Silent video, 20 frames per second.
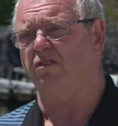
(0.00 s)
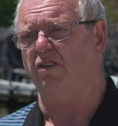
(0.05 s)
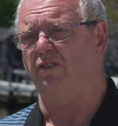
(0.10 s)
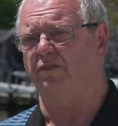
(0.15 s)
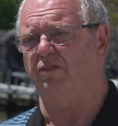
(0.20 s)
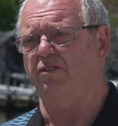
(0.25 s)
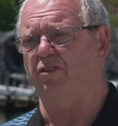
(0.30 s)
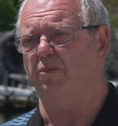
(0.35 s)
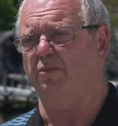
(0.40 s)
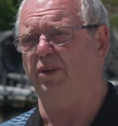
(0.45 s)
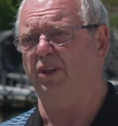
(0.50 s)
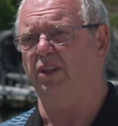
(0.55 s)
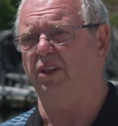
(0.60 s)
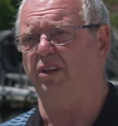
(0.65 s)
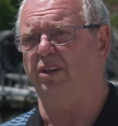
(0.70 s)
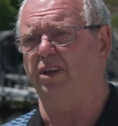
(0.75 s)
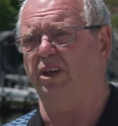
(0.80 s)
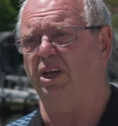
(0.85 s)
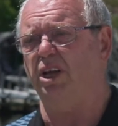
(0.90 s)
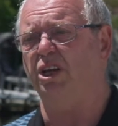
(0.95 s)
of
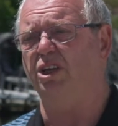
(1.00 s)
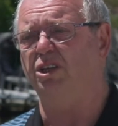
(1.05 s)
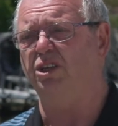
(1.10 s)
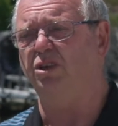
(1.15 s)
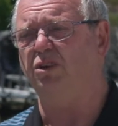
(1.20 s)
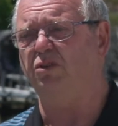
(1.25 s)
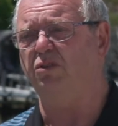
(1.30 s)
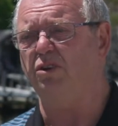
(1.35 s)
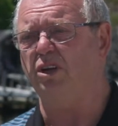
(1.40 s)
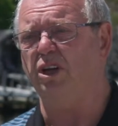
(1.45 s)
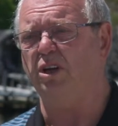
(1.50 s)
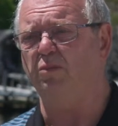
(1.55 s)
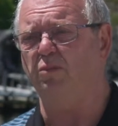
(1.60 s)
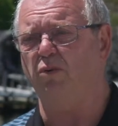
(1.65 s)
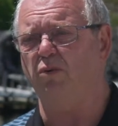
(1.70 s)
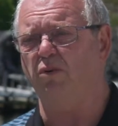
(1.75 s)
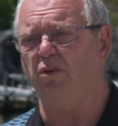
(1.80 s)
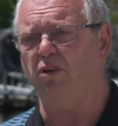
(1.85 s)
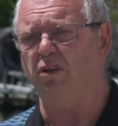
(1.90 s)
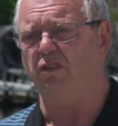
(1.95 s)
stability. He knew the
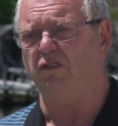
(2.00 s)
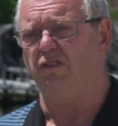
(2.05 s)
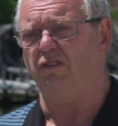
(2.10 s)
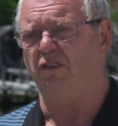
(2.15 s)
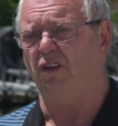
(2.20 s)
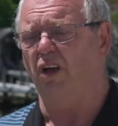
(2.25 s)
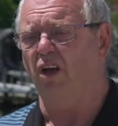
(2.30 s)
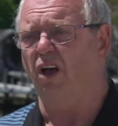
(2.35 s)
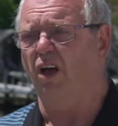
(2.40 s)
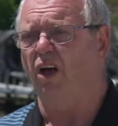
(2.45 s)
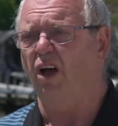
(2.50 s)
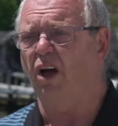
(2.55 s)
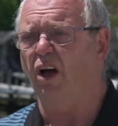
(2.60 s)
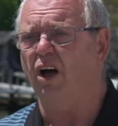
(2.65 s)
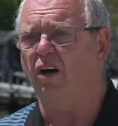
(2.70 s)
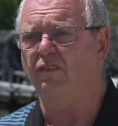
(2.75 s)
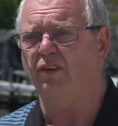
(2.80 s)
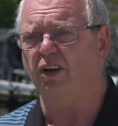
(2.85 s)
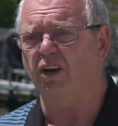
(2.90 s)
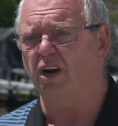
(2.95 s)
importance
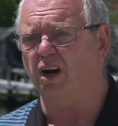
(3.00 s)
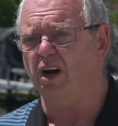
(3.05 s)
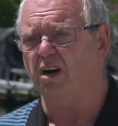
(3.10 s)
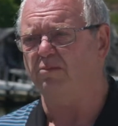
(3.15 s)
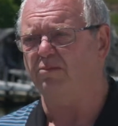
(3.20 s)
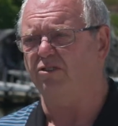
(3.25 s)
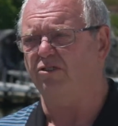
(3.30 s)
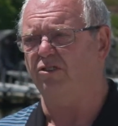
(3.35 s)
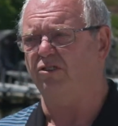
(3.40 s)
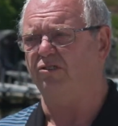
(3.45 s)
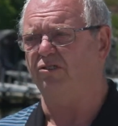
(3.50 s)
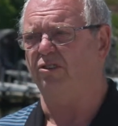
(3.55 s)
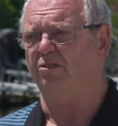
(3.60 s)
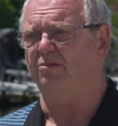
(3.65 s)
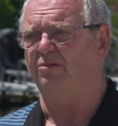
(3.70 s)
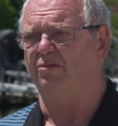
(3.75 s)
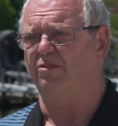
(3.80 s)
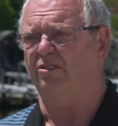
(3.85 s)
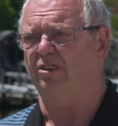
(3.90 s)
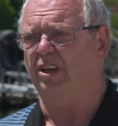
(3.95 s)
of alarm
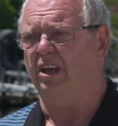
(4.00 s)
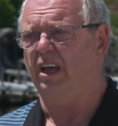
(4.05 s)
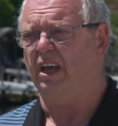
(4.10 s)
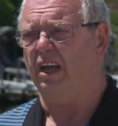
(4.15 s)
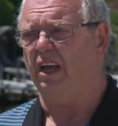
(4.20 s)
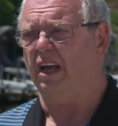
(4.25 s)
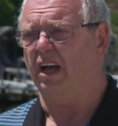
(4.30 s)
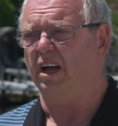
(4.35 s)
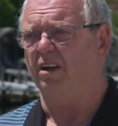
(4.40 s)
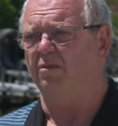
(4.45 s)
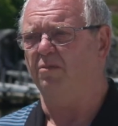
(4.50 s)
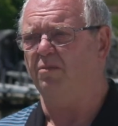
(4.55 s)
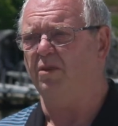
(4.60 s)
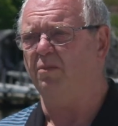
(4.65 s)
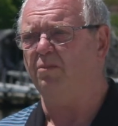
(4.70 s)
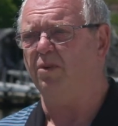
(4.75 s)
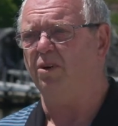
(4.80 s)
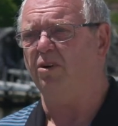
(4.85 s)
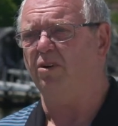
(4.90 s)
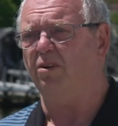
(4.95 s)
systems. I can
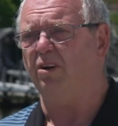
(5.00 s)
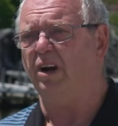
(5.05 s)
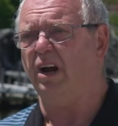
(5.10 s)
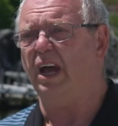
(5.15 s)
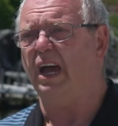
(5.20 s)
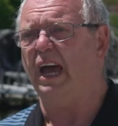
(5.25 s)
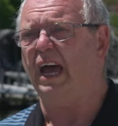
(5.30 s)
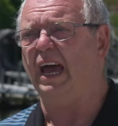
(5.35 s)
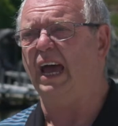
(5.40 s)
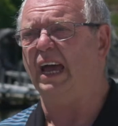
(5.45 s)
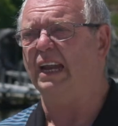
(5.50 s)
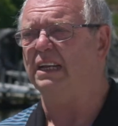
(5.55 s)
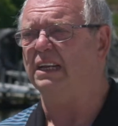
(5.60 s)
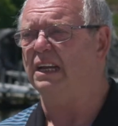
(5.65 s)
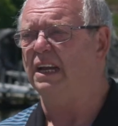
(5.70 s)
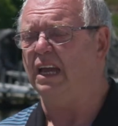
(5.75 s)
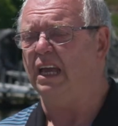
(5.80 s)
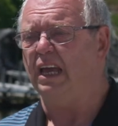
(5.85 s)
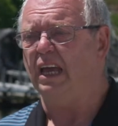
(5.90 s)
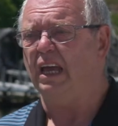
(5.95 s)
remember, and
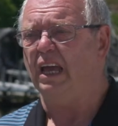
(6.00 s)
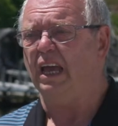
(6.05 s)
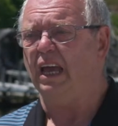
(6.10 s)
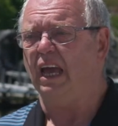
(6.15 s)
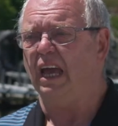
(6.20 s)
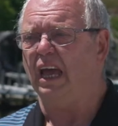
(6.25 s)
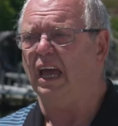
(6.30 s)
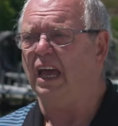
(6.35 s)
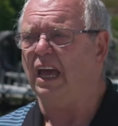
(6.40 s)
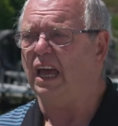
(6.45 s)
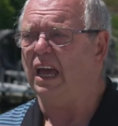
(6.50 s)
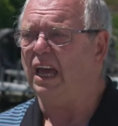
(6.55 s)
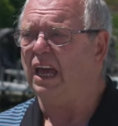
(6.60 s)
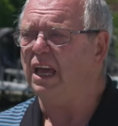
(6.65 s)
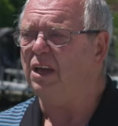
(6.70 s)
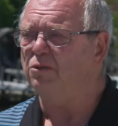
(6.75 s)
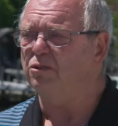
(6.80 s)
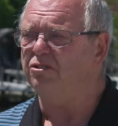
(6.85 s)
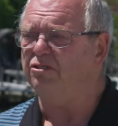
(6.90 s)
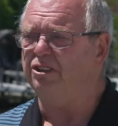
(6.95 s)

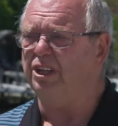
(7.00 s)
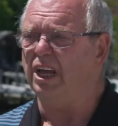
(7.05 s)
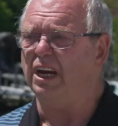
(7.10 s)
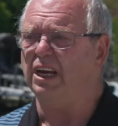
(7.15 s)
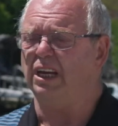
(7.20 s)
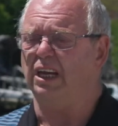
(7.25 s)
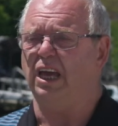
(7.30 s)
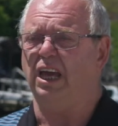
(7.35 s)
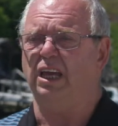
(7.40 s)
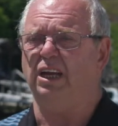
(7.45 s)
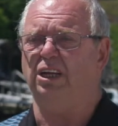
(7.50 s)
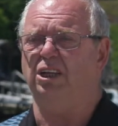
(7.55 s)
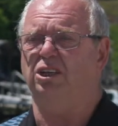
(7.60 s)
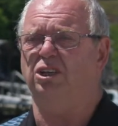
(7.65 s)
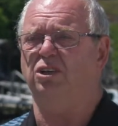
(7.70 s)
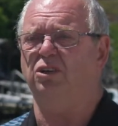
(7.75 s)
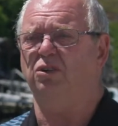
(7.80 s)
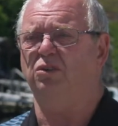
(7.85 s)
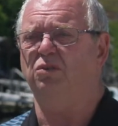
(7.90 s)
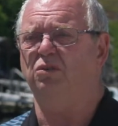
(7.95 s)
he was dedicated
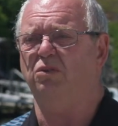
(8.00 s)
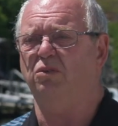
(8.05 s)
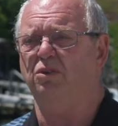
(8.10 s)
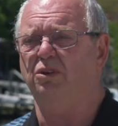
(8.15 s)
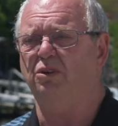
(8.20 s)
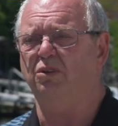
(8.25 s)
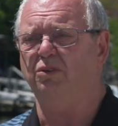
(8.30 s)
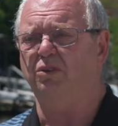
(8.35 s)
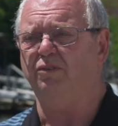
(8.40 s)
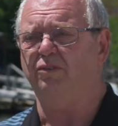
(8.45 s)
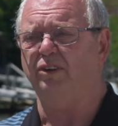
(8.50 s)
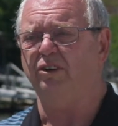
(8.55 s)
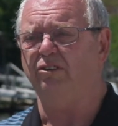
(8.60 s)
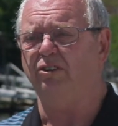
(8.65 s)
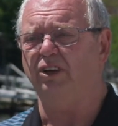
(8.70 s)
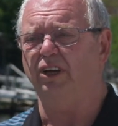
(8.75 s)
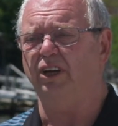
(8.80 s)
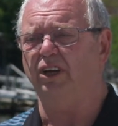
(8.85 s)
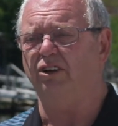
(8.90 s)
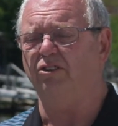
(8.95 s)
to the
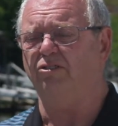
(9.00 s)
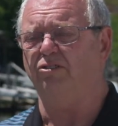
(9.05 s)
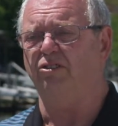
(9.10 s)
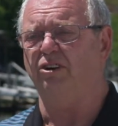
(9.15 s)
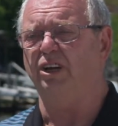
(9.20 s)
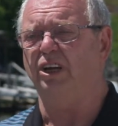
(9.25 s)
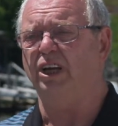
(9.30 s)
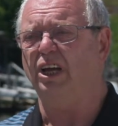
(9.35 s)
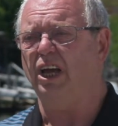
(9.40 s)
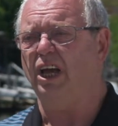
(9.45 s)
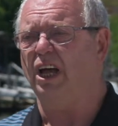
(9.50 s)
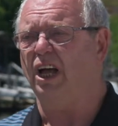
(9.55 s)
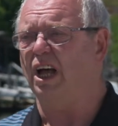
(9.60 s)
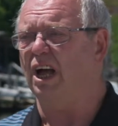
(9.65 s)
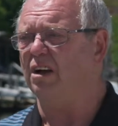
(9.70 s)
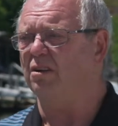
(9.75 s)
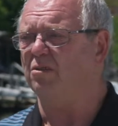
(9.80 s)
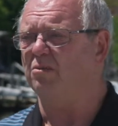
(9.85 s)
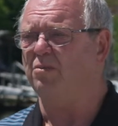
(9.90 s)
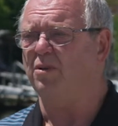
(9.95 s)
fishing industry.
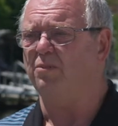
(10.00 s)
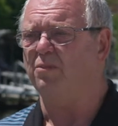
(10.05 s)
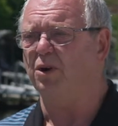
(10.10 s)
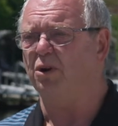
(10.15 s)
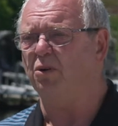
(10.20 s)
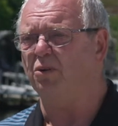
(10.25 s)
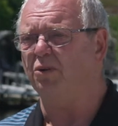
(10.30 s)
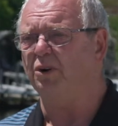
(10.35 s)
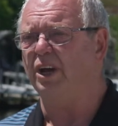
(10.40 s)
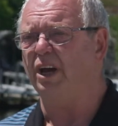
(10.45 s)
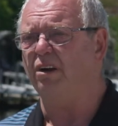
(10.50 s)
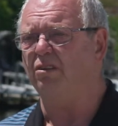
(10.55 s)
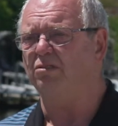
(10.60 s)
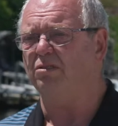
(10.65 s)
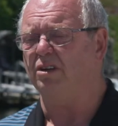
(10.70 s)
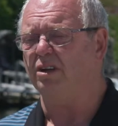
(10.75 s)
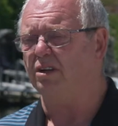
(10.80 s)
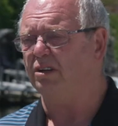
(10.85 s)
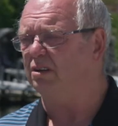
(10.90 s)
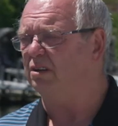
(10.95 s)
I can remember going
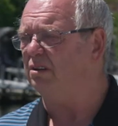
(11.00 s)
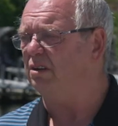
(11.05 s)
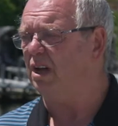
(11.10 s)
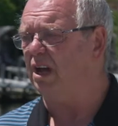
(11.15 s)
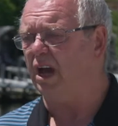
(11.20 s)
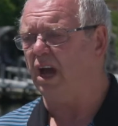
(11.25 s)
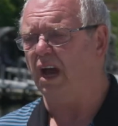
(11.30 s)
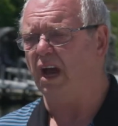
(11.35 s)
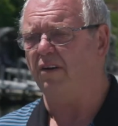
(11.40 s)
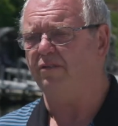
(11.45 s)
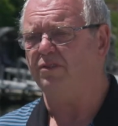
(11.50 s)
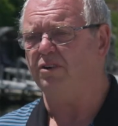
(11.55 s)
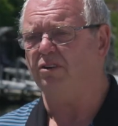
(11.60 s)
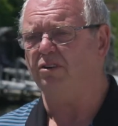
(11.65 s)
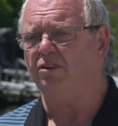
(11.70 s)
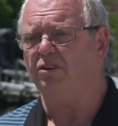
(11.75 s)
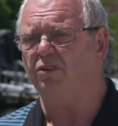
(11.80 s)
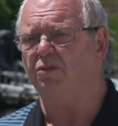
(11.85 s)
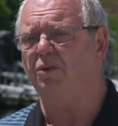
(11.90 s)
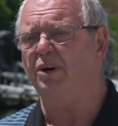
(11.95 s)
out and
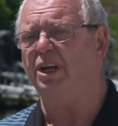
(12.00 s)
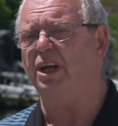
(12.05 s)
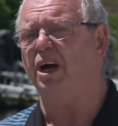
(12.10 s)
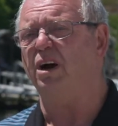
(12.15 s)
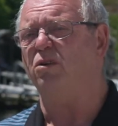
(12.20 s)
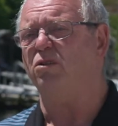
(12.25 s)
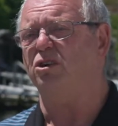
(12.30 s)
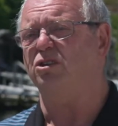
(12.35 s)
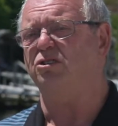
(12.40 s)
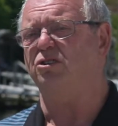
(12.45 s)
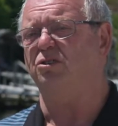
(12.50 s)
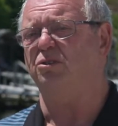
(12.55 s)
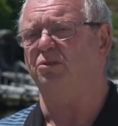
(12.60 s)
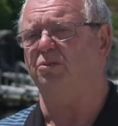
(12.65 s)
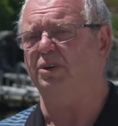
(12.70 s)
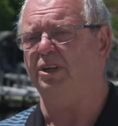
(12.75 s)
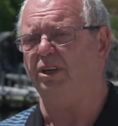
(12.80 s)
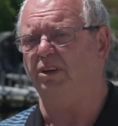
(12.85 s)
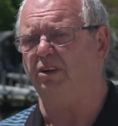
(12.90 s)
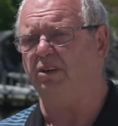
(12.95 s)
after 20 hours to the
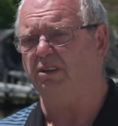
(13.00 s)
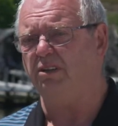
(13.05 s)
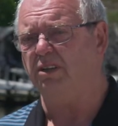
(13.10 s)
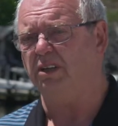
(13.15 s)
wheel,